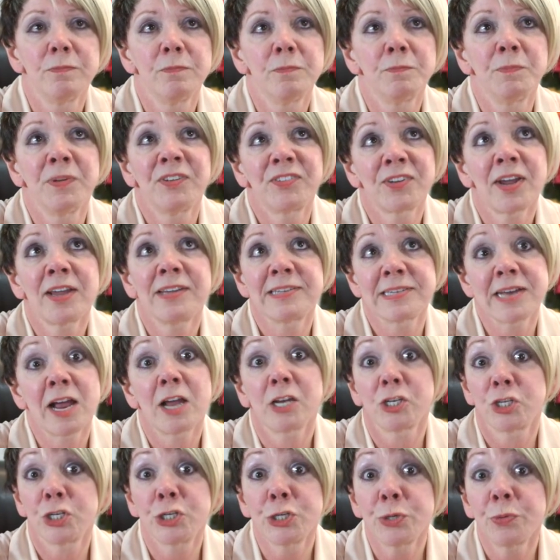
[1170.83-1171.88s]
besides
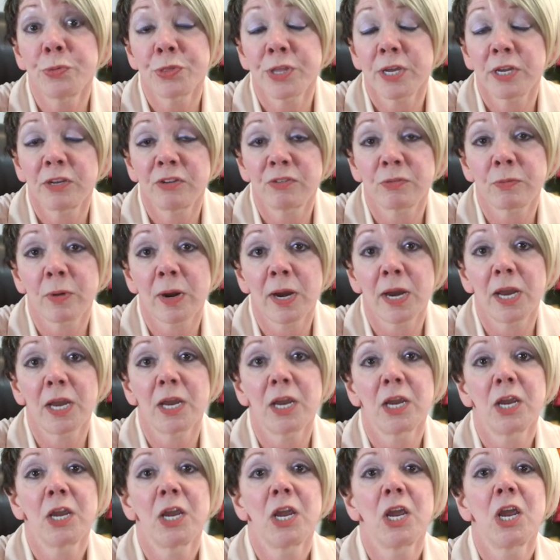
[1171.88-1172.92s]
not do things right,
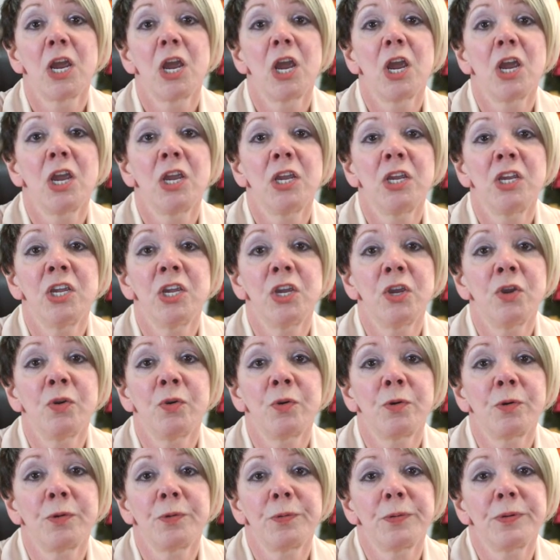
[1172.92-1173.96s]

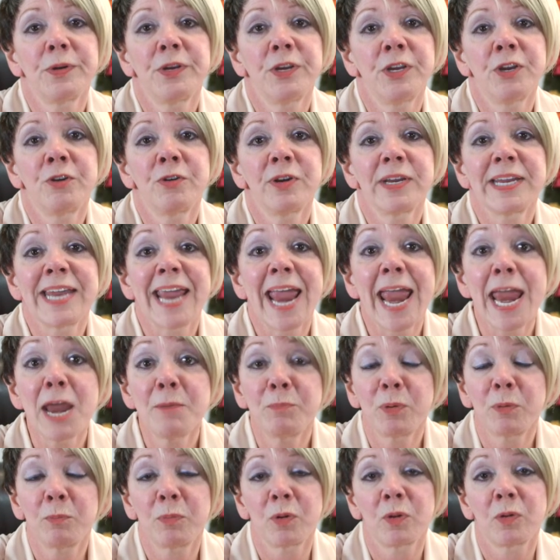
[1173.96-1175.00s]
you're
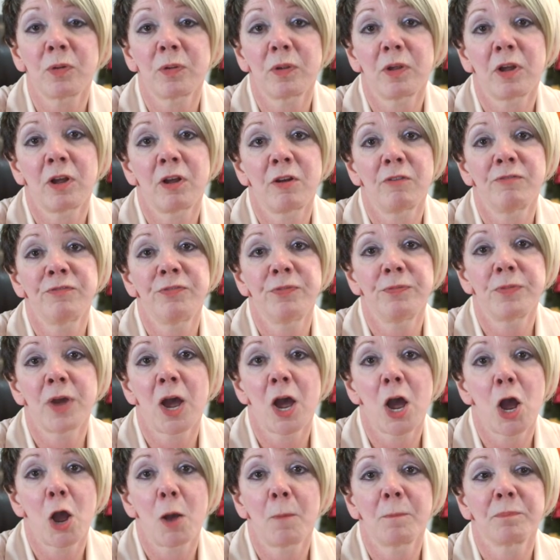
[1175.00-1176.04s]
incapable of
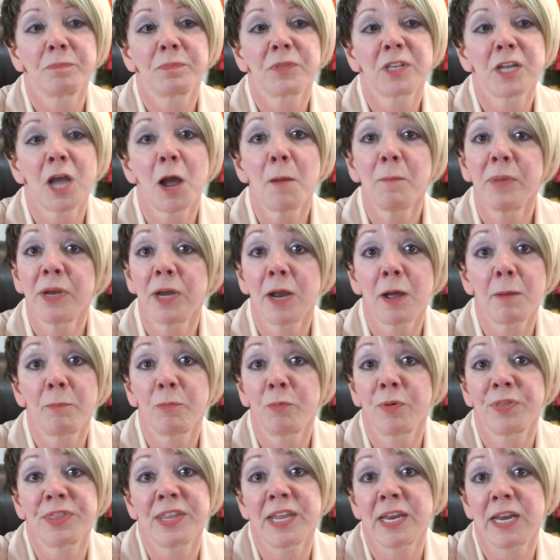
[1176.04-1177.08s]
coming up
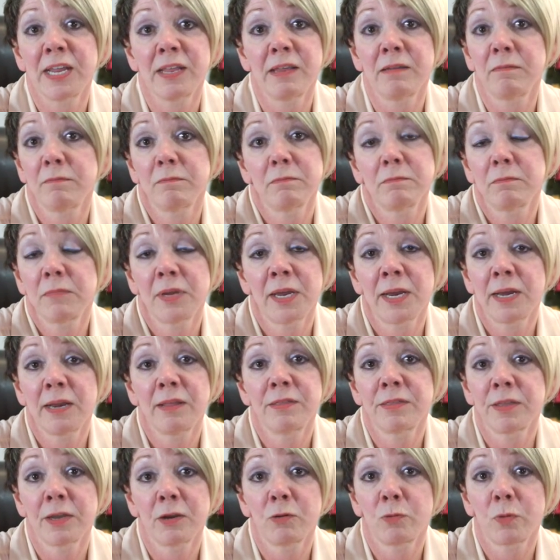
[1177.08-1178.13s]
with
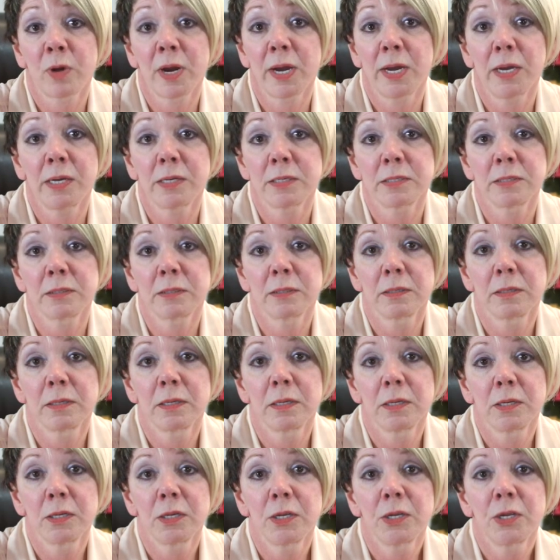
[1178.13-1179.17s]
anything right.
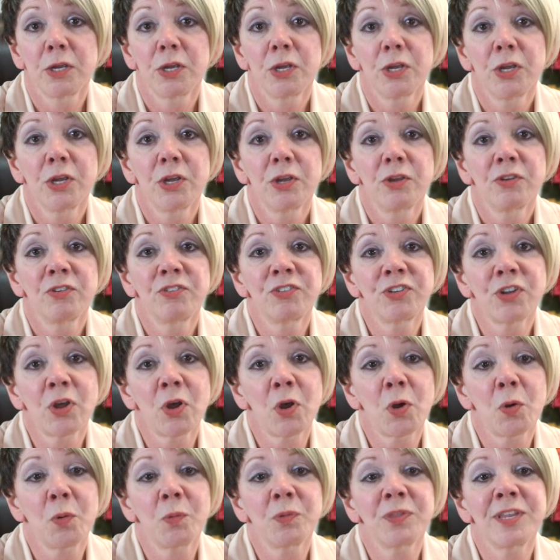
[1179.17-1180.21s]

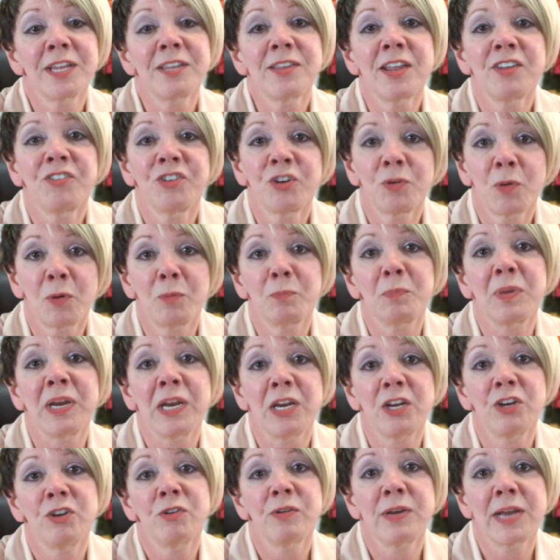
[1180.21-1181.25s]
So then they start
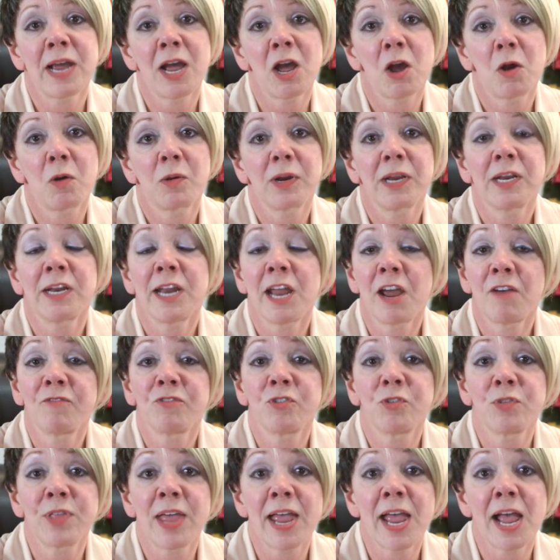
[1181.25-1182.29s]
beating you down, and
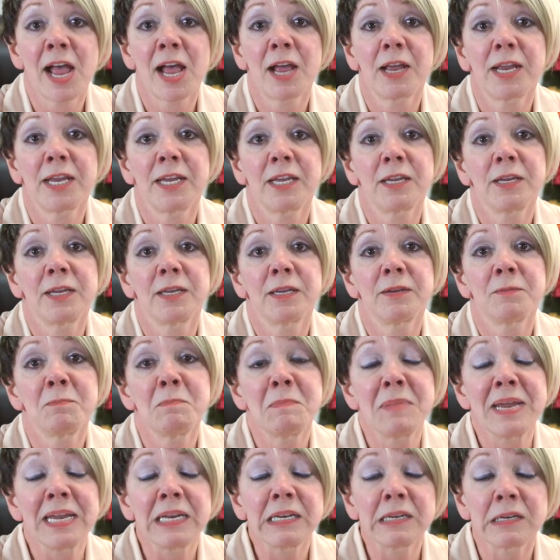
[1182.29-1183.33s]
after that,
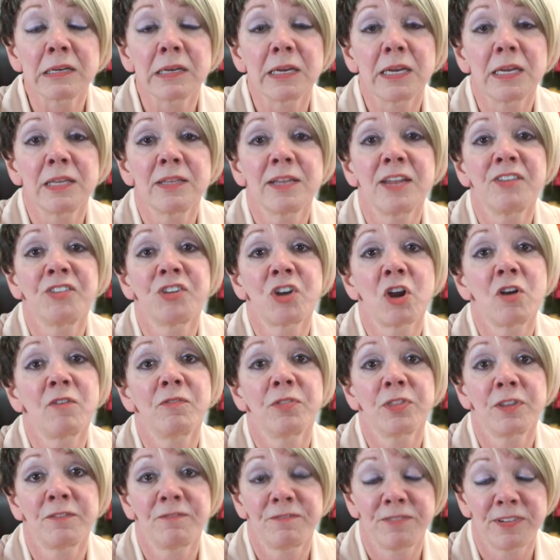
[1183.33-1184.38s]
mentally, they start
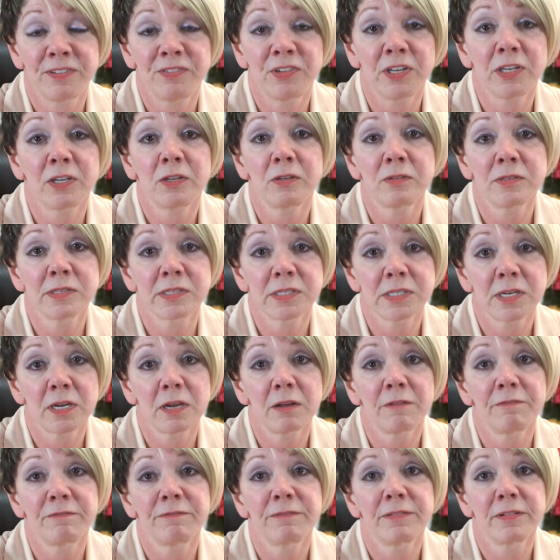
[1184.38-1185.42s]
the physical stuff.